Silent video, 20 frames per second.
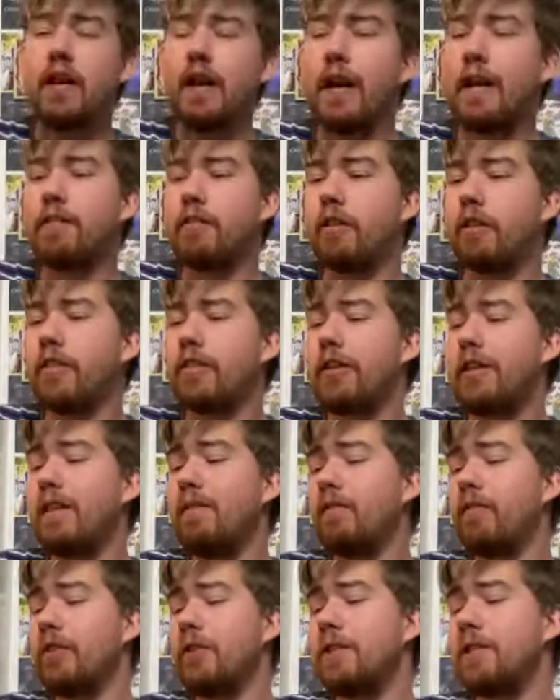And the
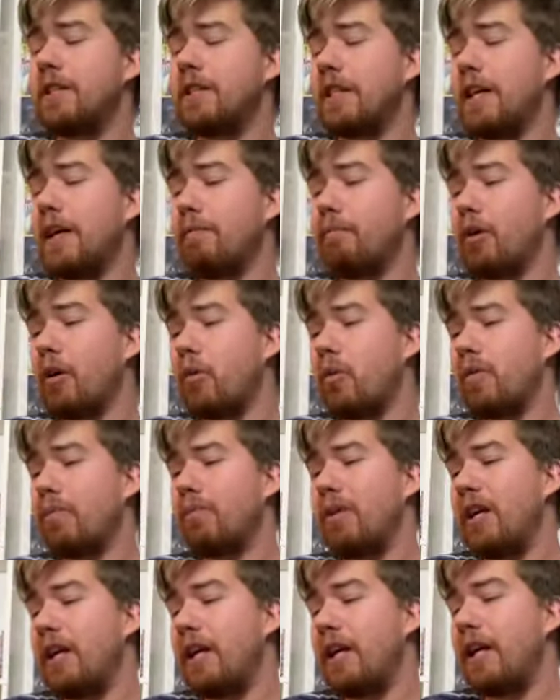theme for September would
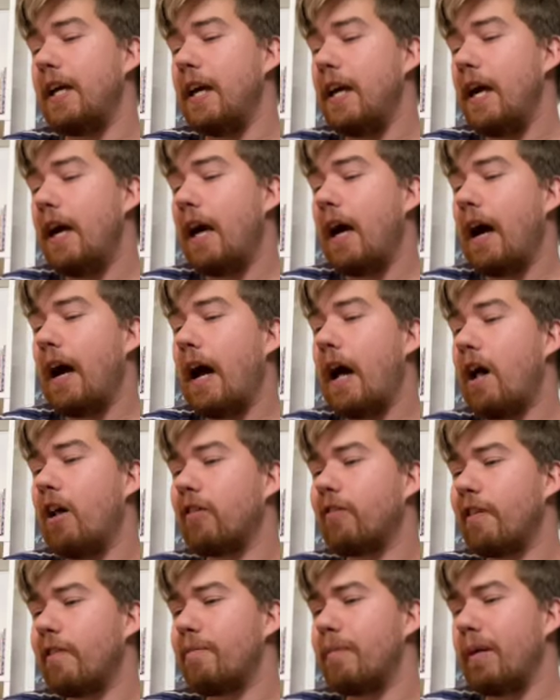be I'll
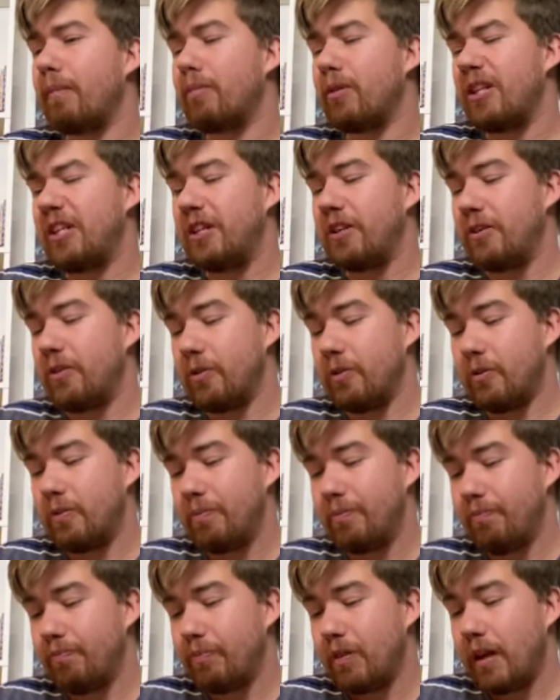Remember You.
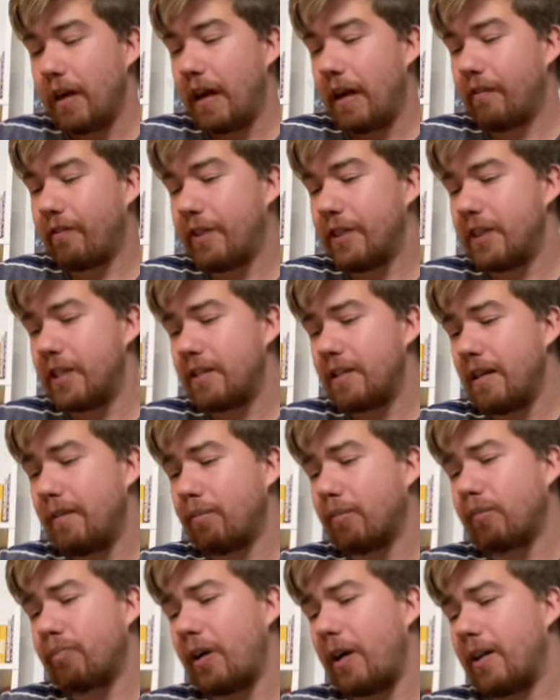Every
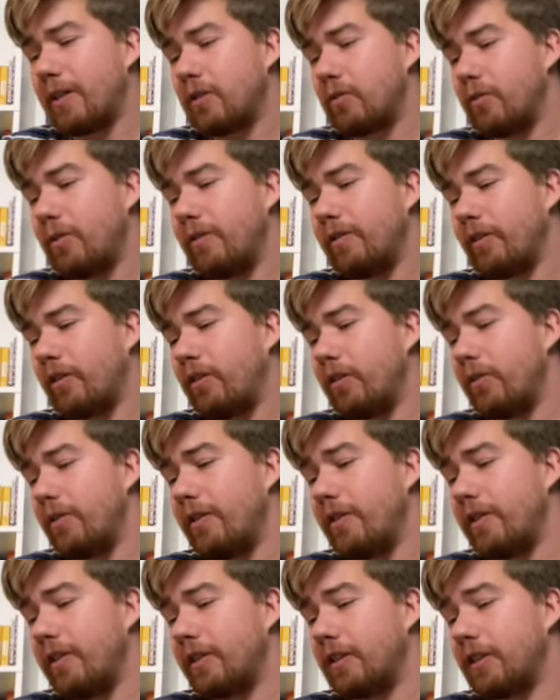September box will include
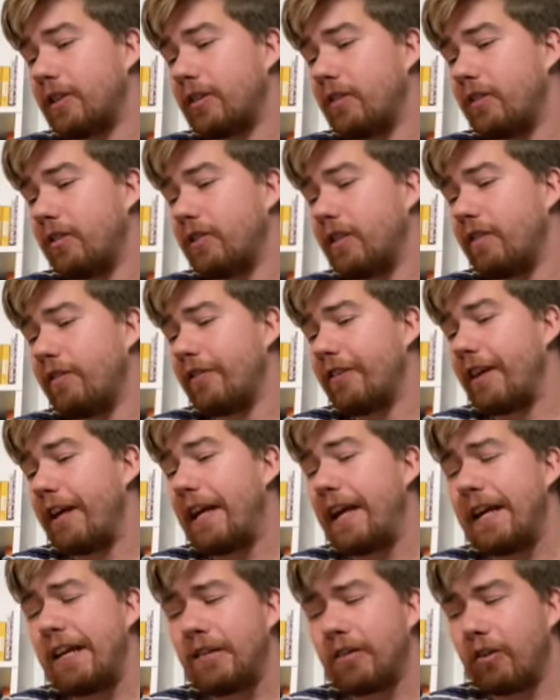an exclusive
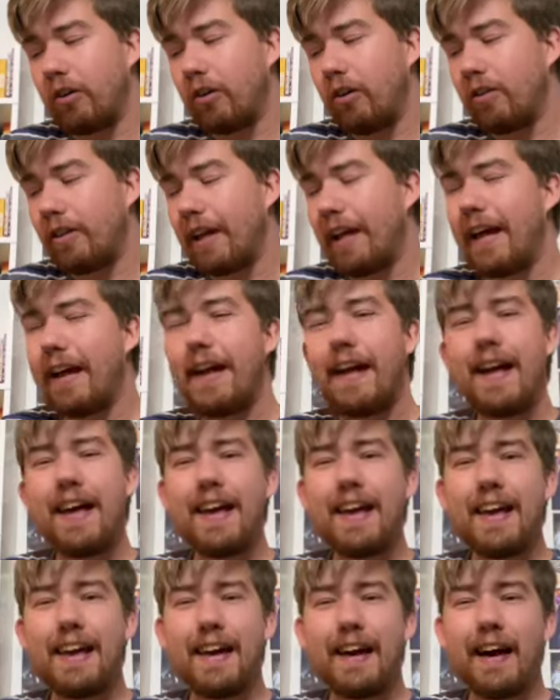candle.
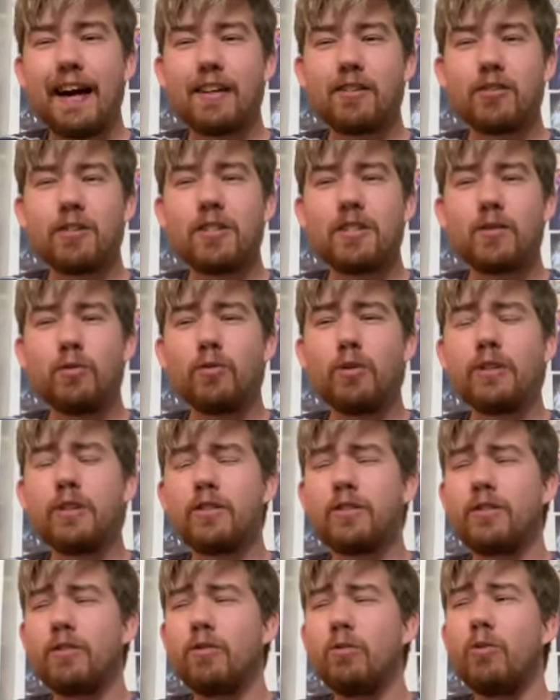Hey, I just
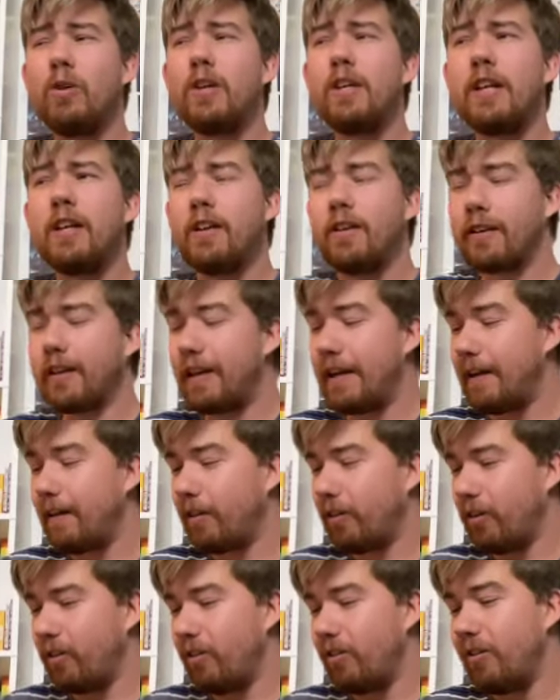was wanting a
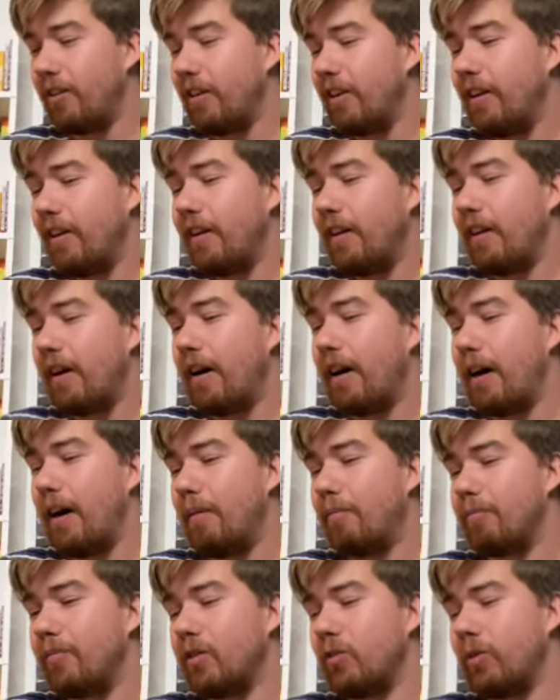candle.
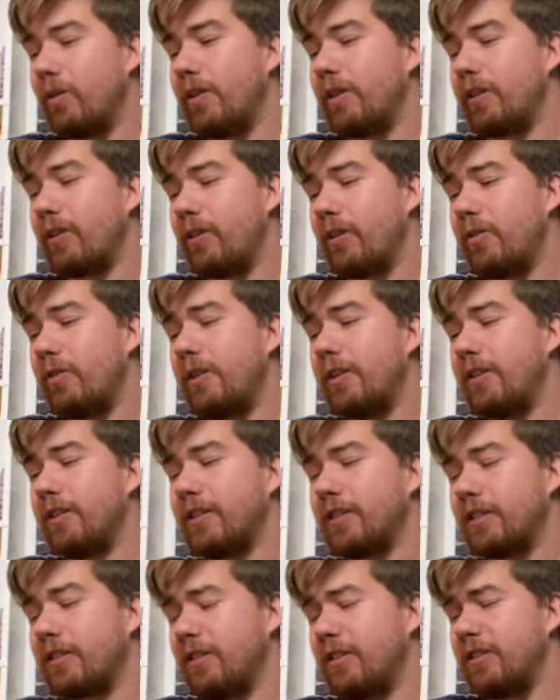Um, will include an
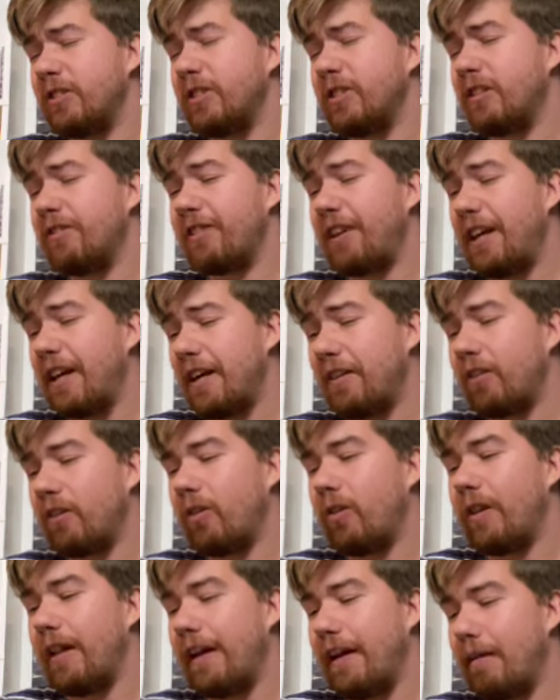exclusive
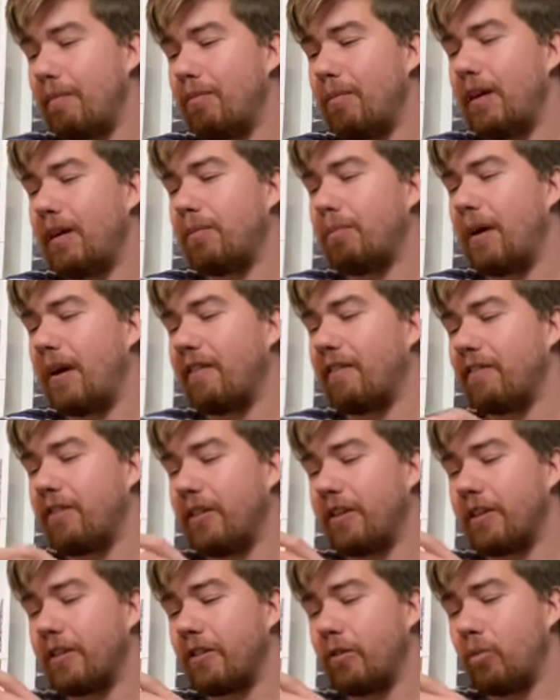candle handmade by
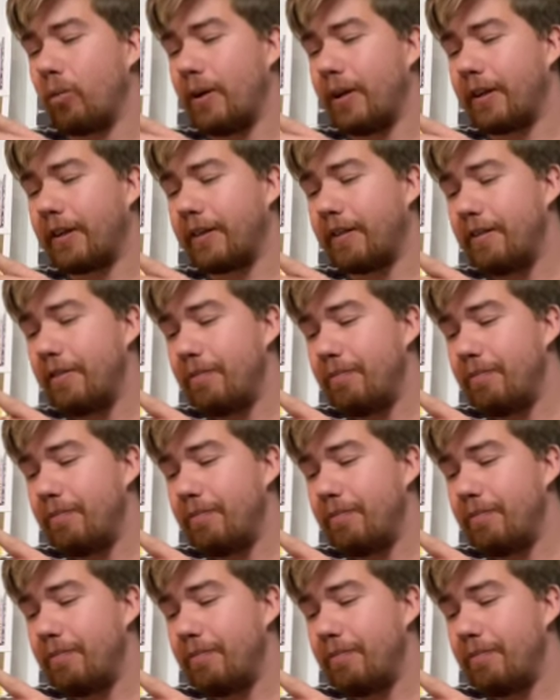Flick the Wick.